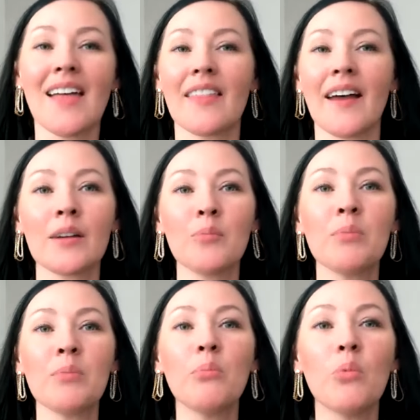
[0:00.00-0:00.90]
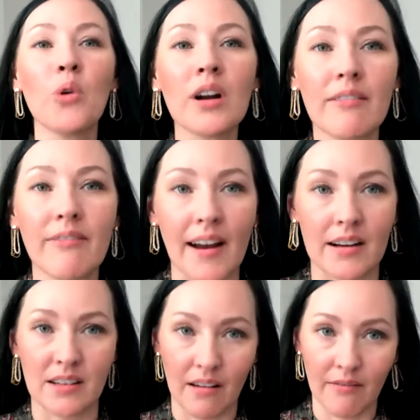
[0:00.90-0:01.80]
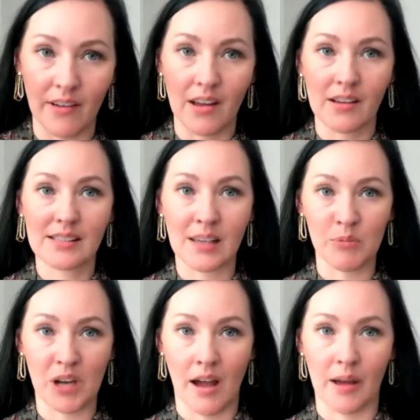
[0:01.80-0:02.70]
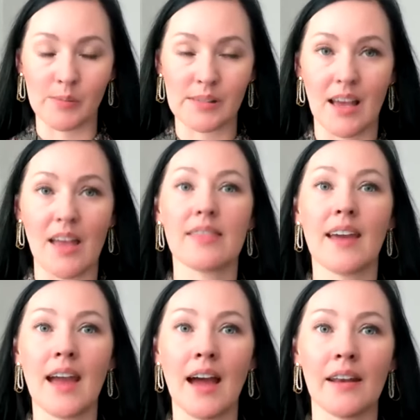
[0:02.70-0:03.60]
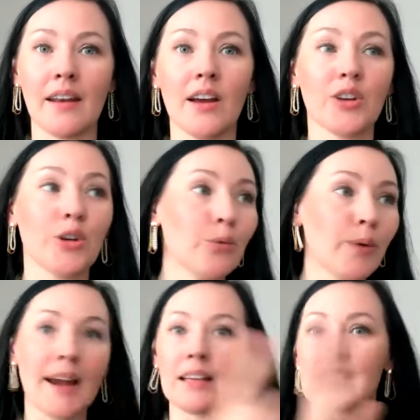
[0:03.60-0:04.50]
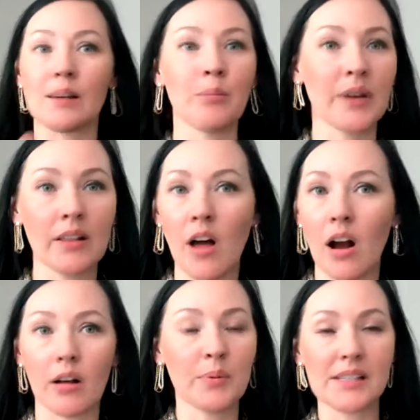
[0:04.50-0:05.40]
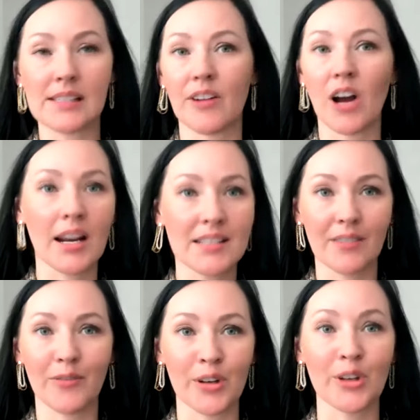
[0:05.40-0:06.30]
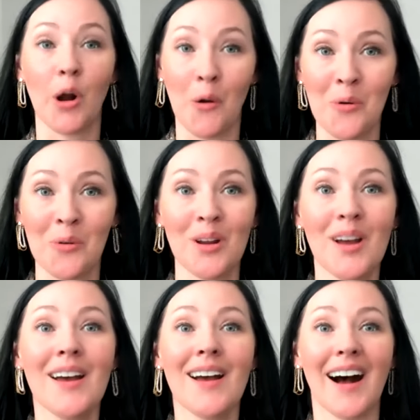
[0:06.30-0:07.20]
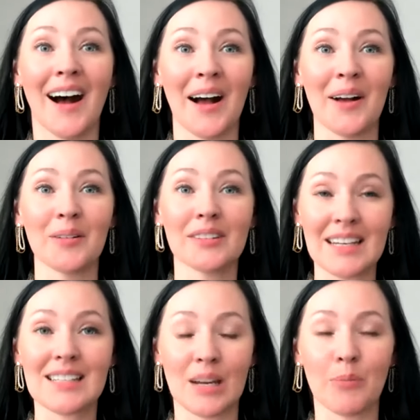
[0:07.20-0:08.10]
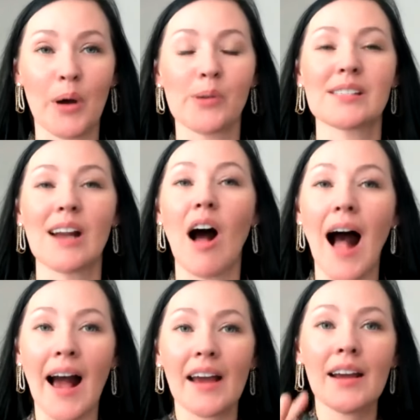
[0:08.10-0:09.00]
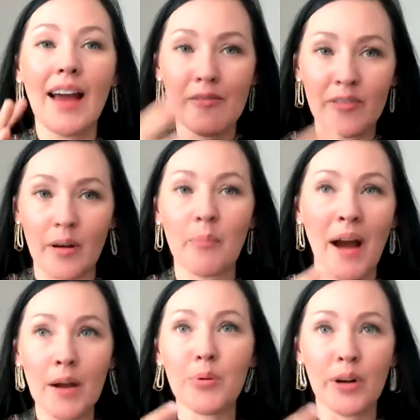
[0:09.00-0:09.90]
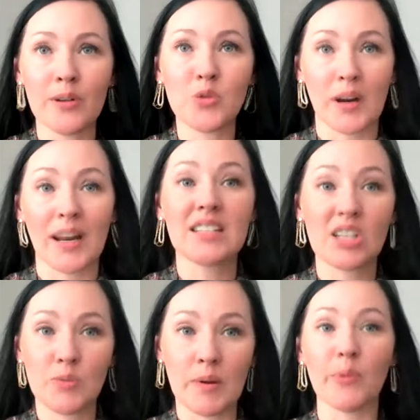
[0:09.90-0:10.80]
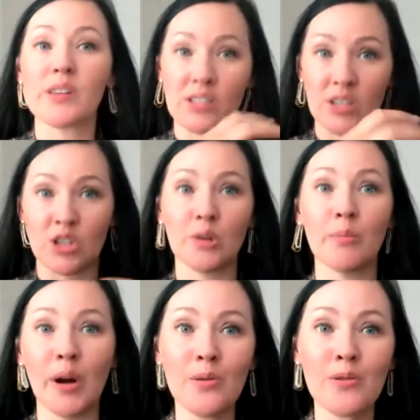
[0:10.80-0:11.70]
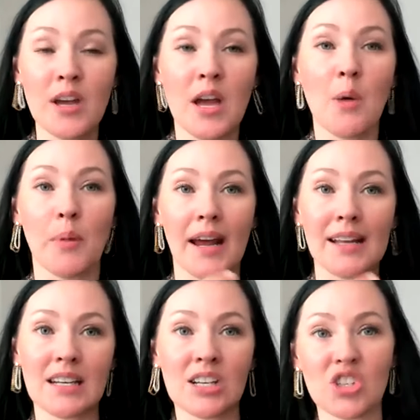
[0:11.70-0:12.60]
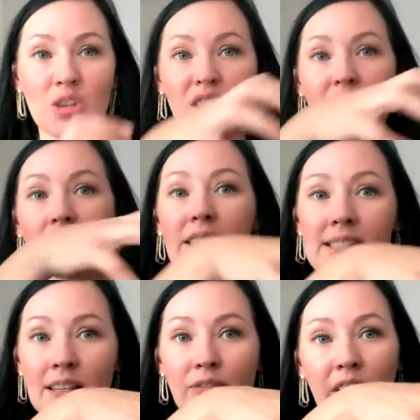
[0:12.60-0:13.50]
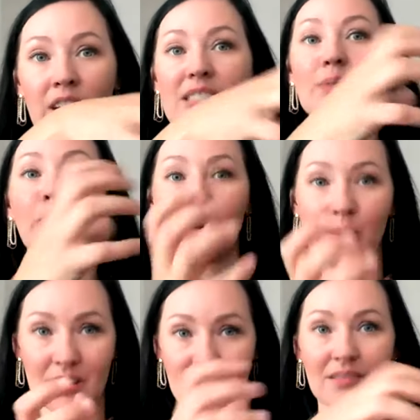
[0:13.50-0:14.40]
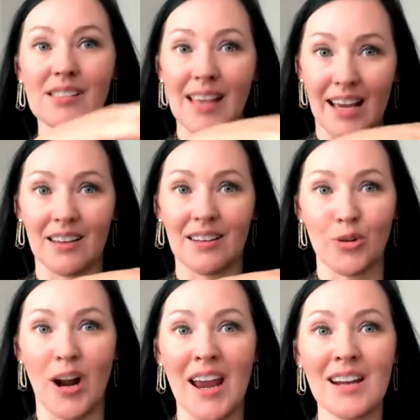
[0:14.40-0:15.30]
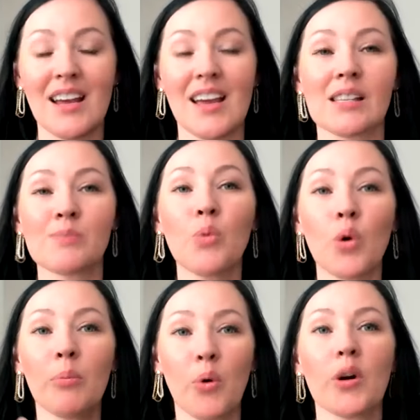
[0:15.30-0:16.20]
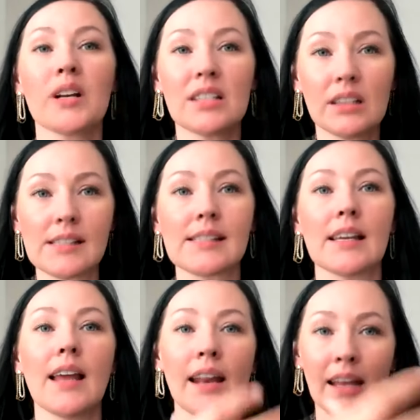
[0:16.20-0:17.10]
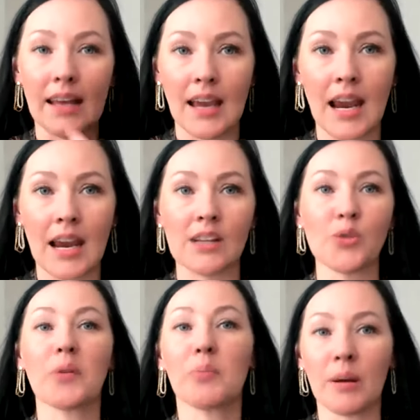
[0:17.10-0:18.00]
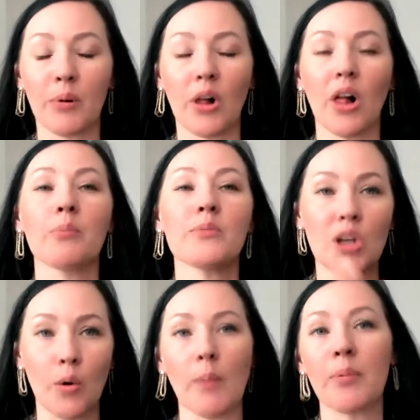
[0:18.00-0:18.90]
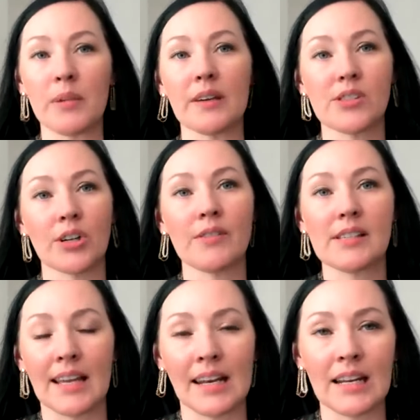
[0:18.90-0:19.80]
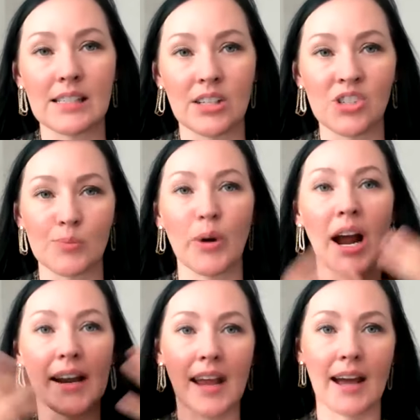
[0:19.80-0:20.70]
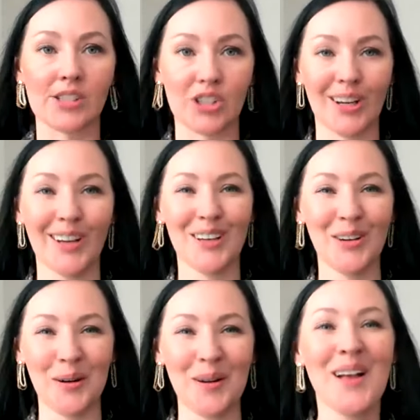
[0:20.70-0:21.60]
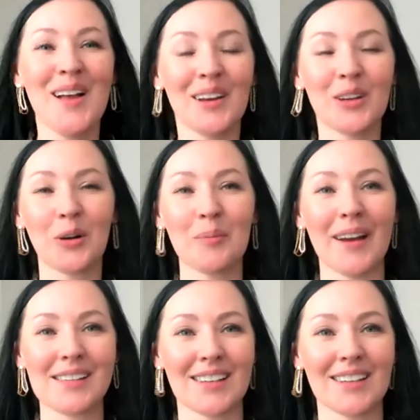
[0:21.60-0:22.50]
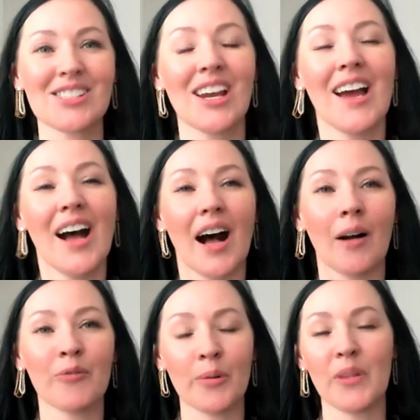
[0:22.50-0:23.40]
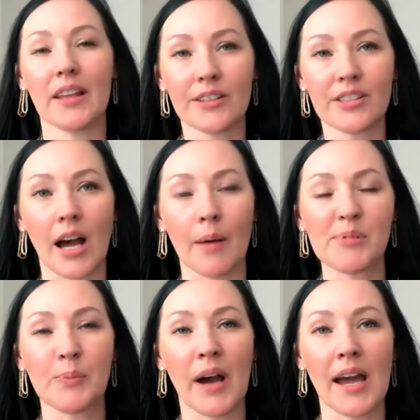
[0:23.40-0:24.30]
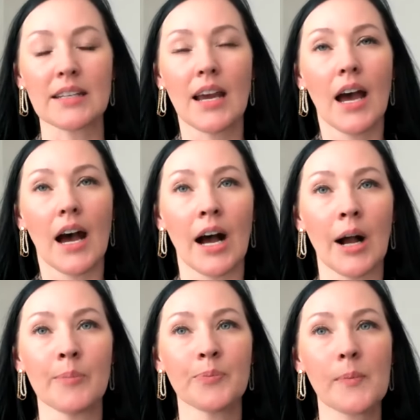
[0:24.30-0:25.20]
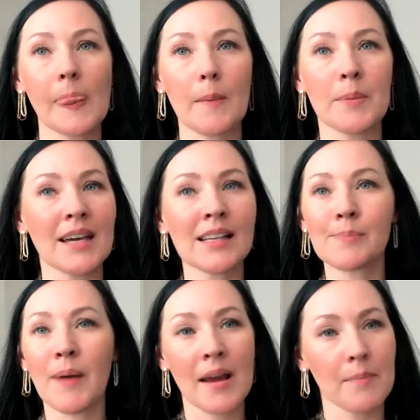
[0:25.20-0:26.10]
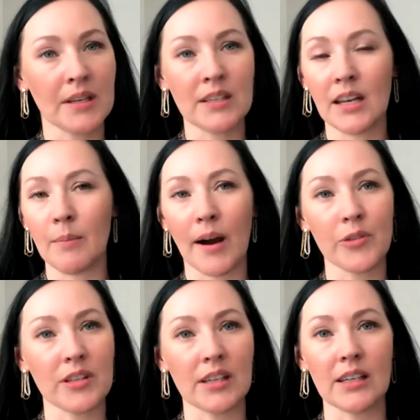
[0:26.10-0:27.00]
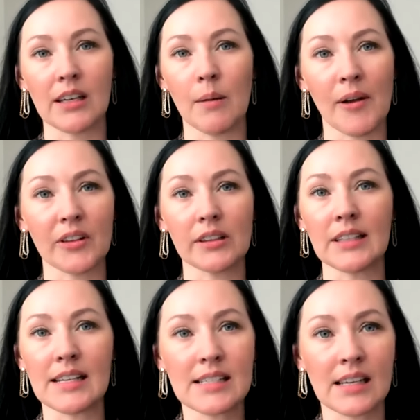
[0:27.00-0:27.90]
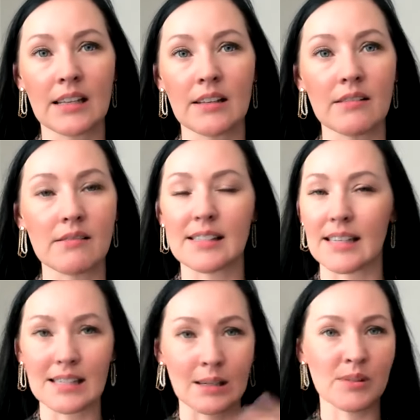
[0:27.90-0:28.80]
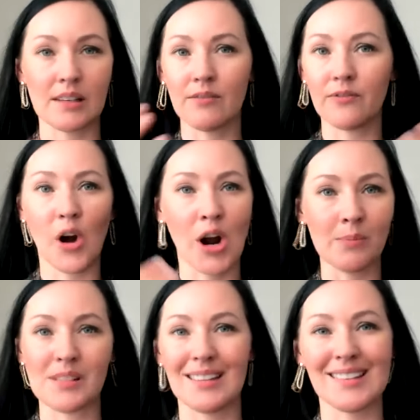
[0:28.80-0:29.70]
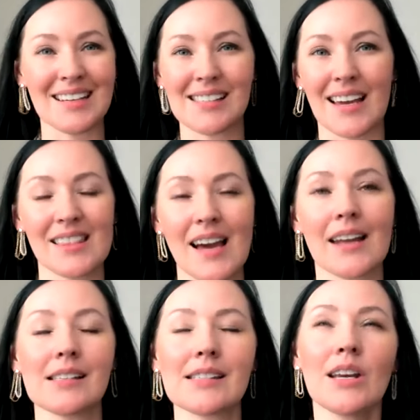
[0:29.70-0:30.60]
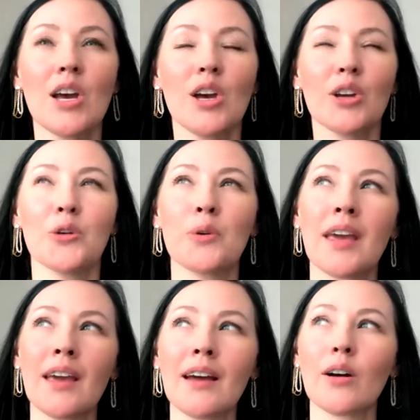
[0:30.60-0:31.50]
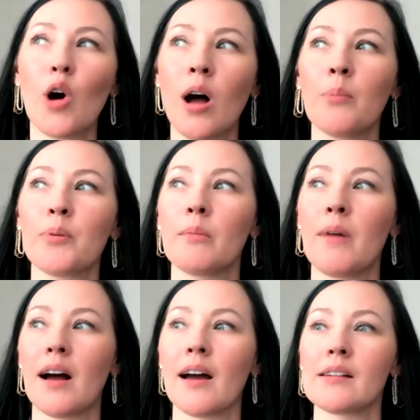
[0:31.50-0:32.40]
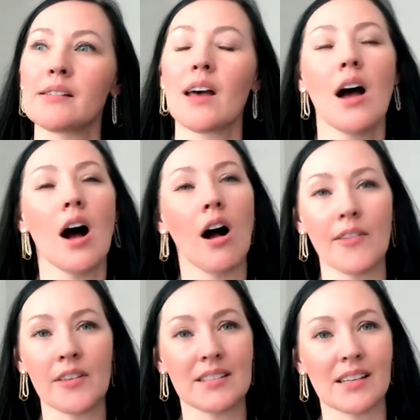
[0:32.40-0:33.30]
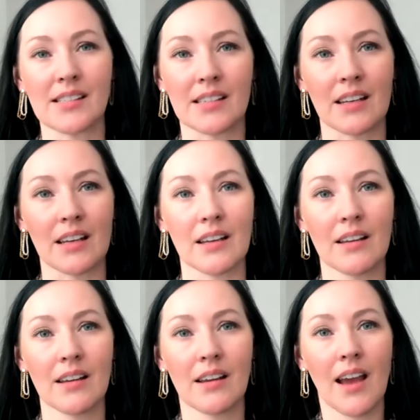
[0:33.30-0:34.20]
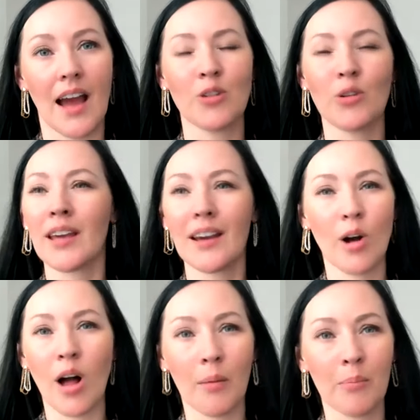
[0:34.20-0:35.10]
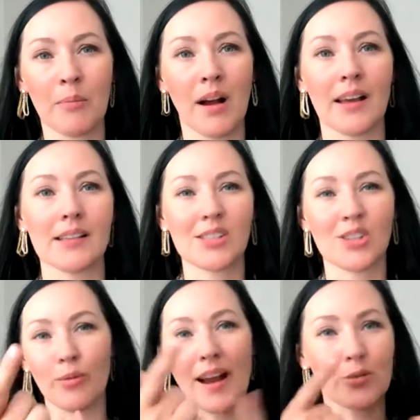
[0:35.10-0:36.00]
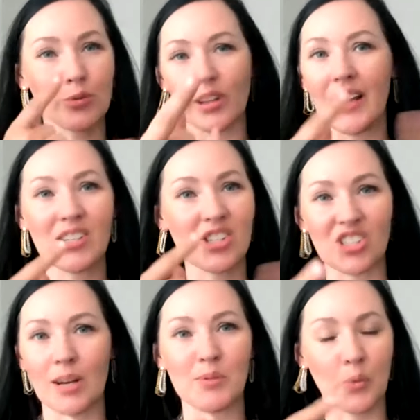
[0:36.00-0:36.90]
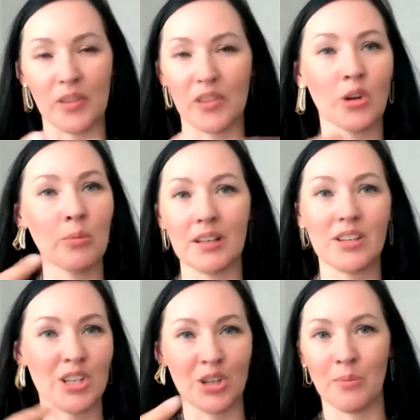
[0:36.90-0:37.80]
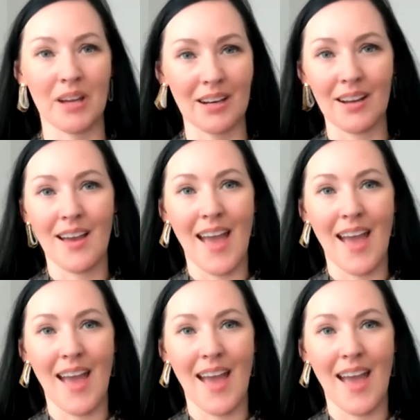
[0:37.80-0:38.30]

that can be more effective sometimes than you writing some big long piece of content for your own uh, LinkedIn post. Now, I have my approach, what I teach people is to do both, but I teach to listen first, post second, right? It's more important to listen and engage with people and show up and be of service than it is to just broadcast your your message um, from the hilltops. But um, but that's my opinion about the about the LinkedIn systems and farms and things like that. Is you can't compromise authenticity. And you can't compromise direct relationships with human to human.